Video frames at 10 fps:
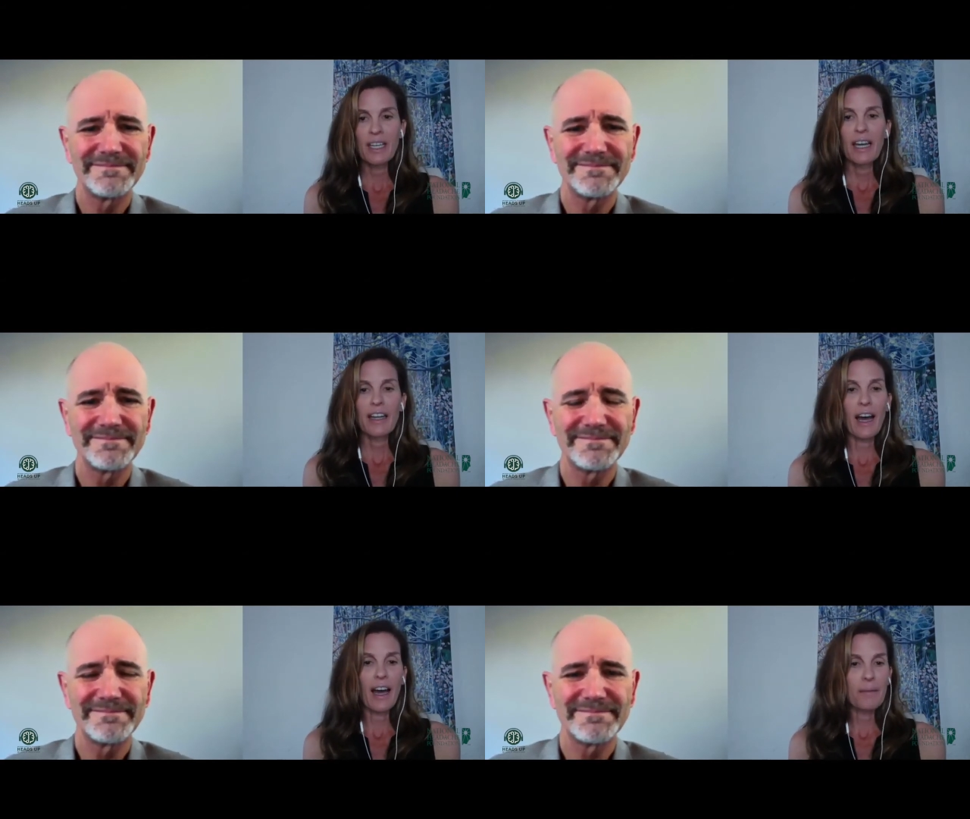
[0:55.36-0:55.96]

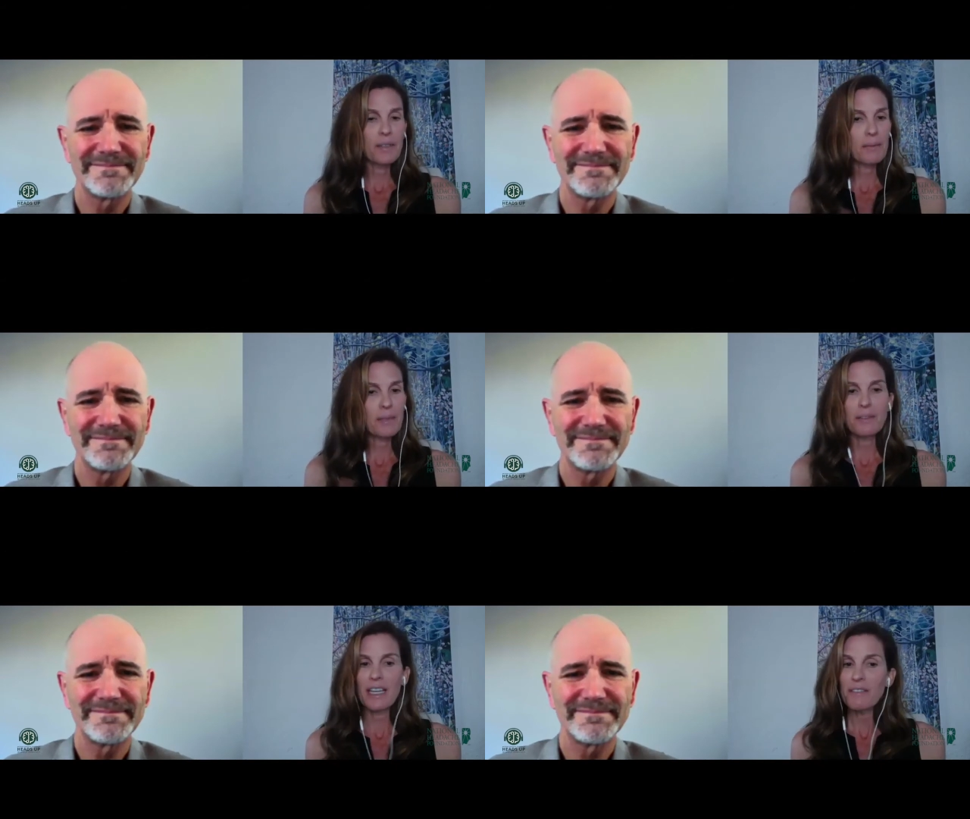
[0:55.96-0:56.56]
Speaker 1: um, sometimes
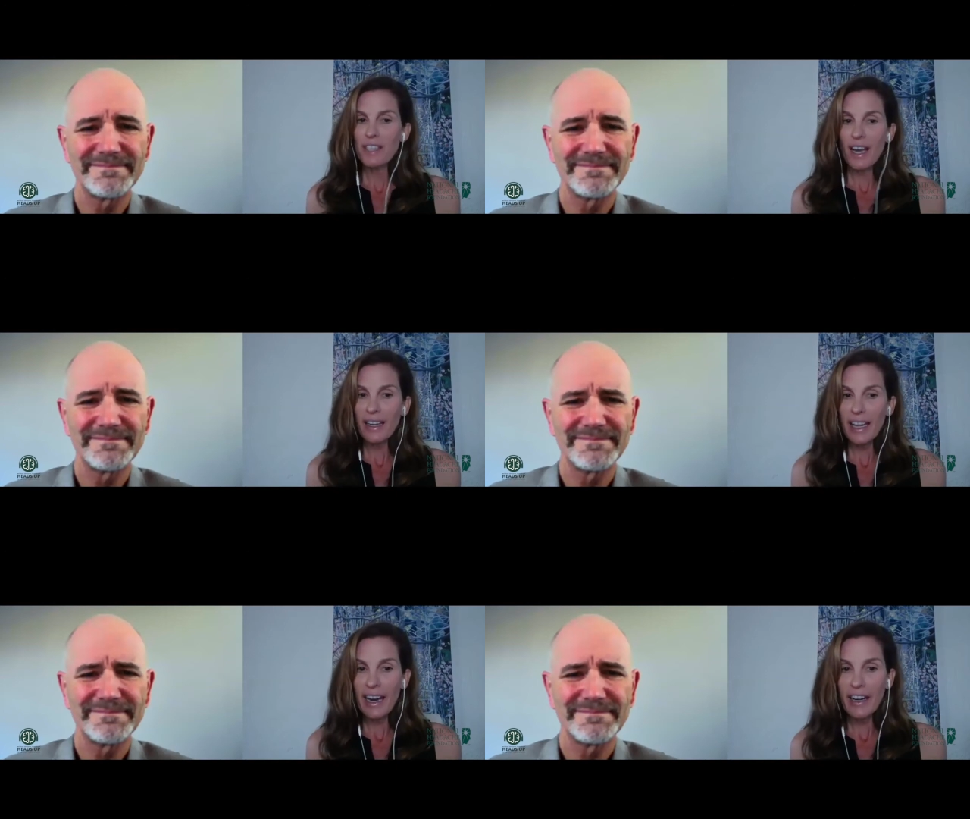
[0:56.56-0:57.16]
they've sought
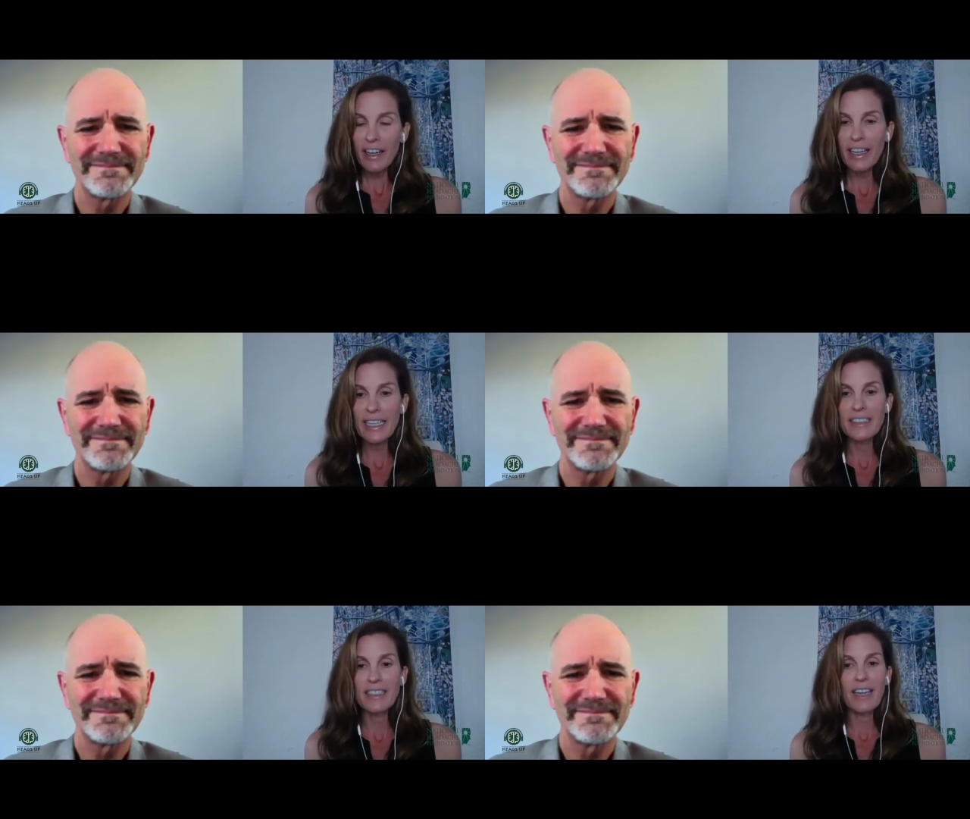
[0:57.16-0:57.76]
care and
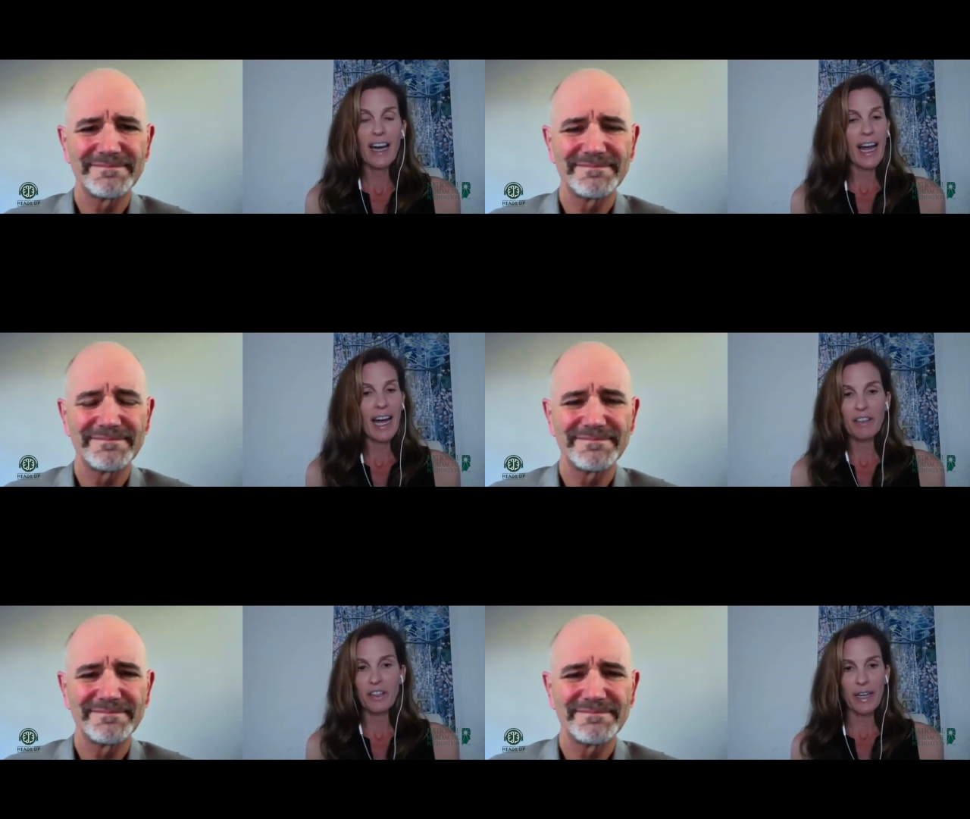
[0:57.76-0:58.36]
did not have a
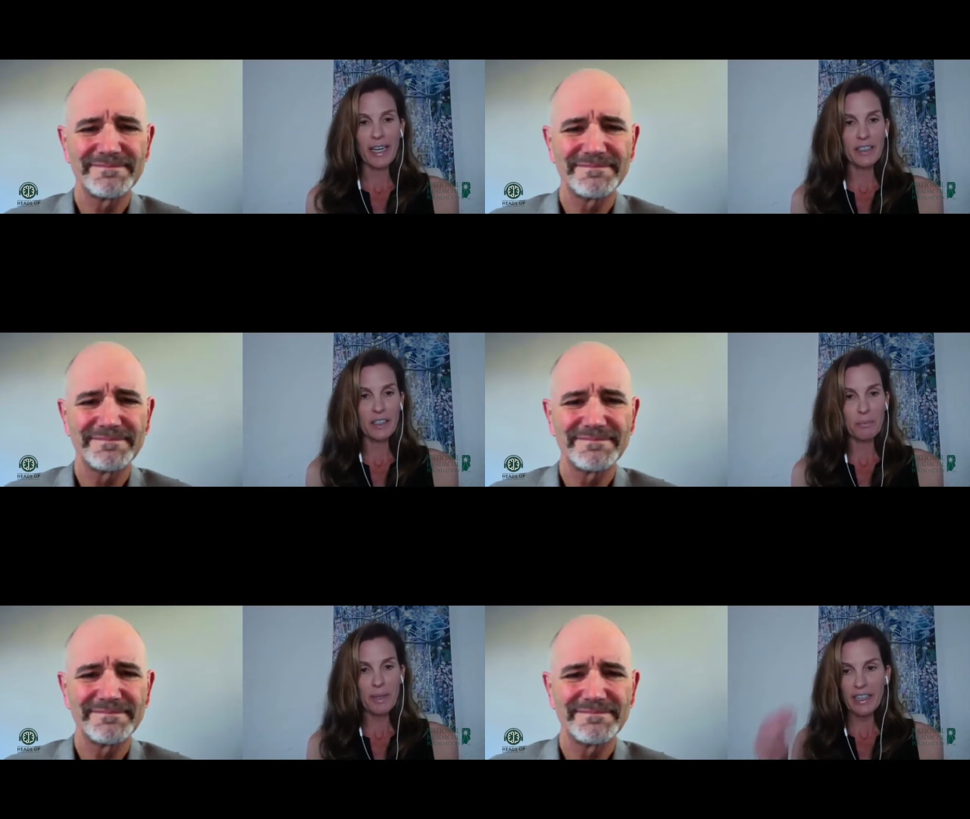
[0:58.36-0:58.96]
great
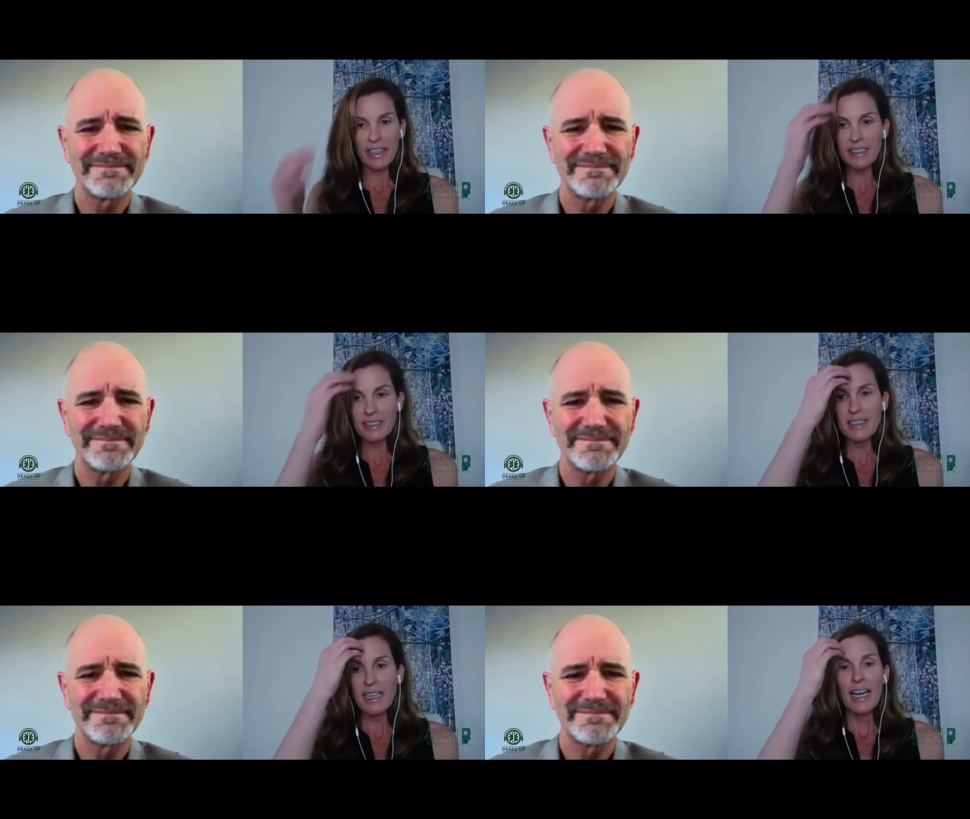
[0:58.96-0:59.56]
experience.
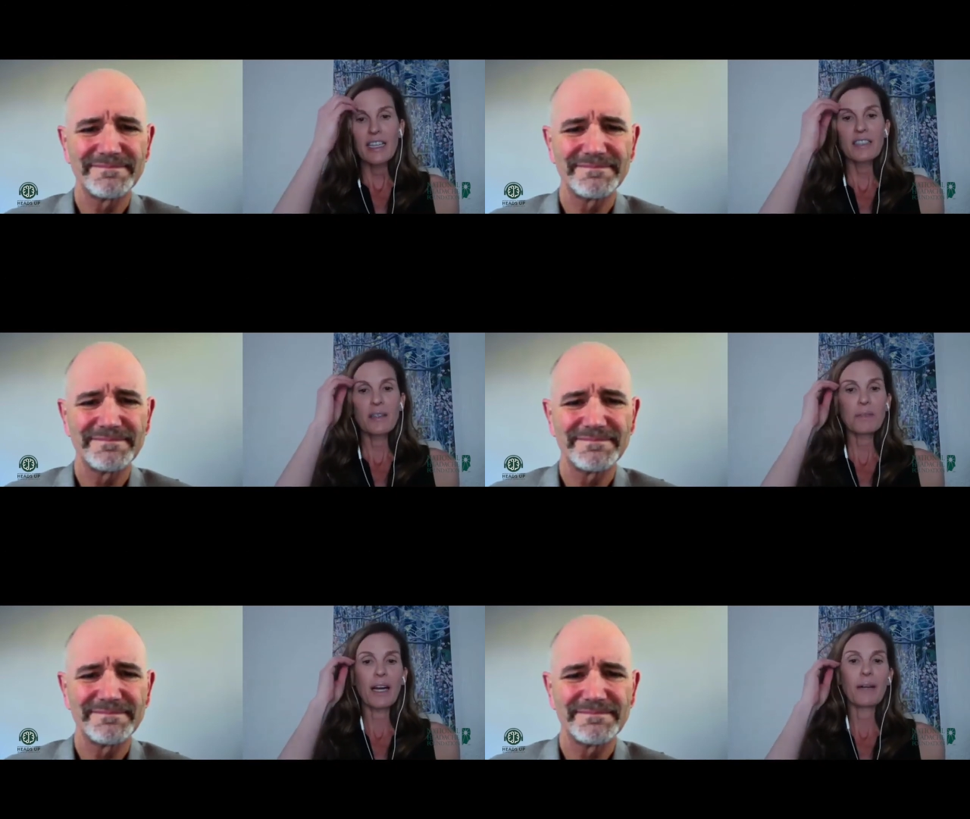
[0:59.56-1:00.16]

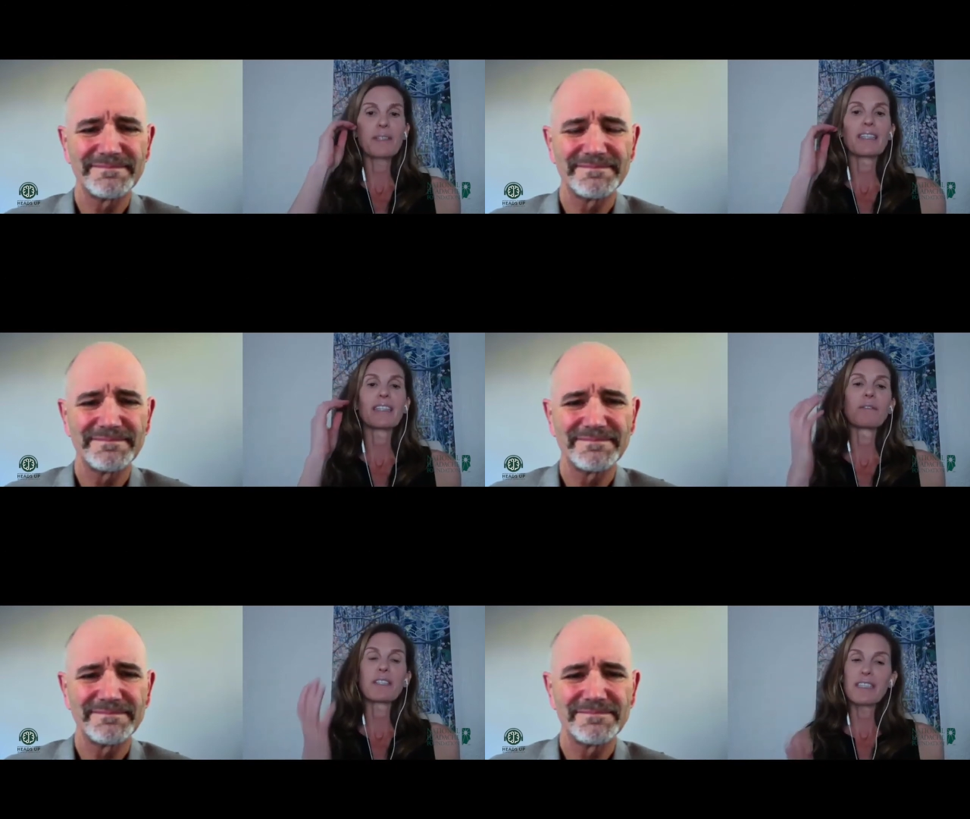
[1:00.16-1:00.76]
Sometimes they didn't
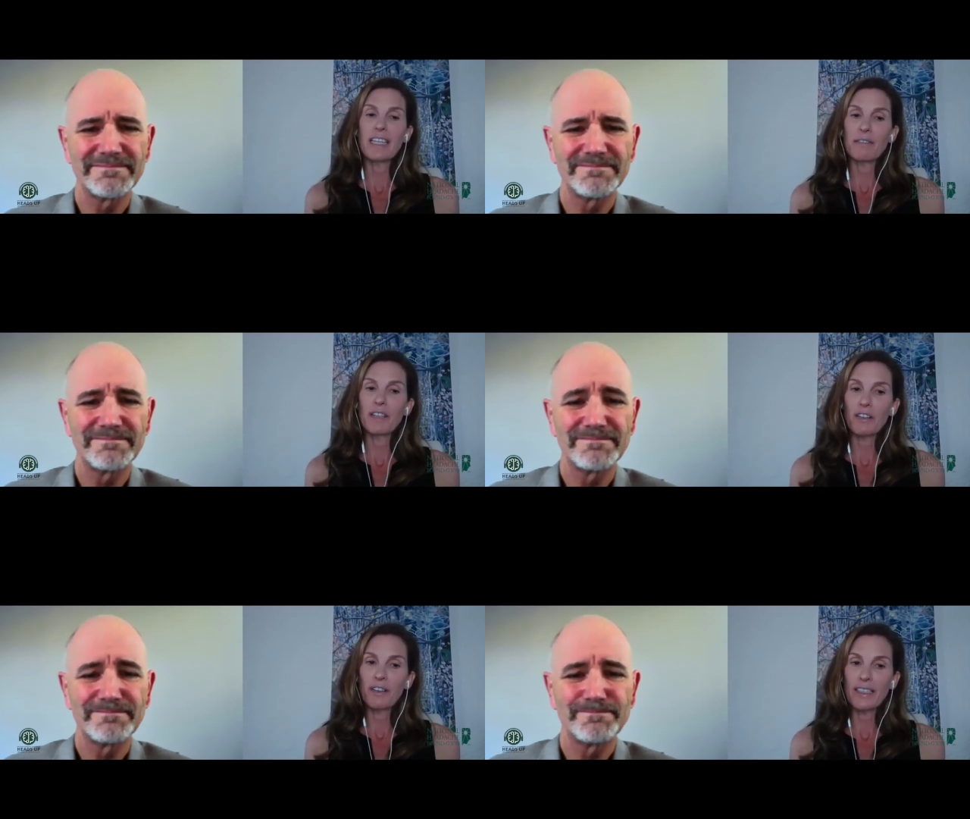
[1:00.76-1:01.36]
receive the
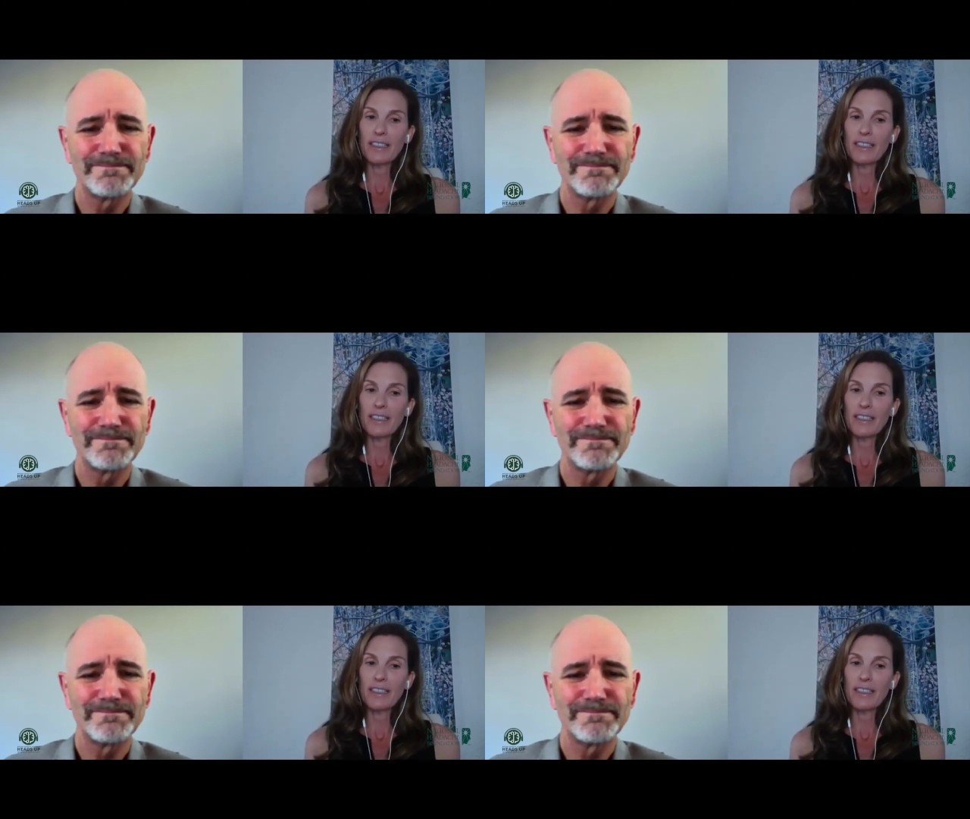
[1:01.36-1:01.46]
correct